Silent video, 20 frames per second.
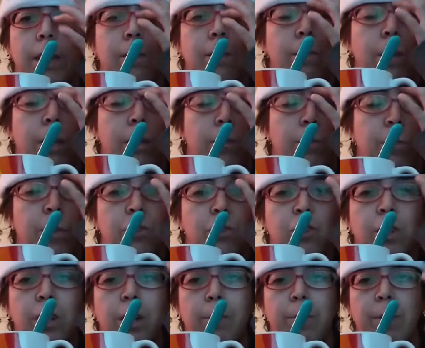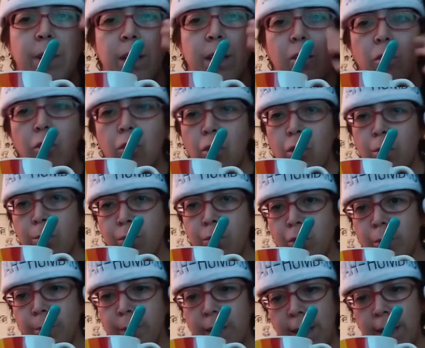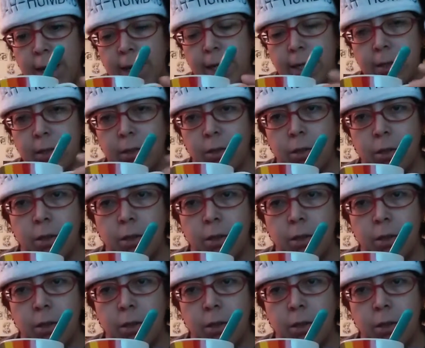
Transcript: I'd rather much get my arms or my hands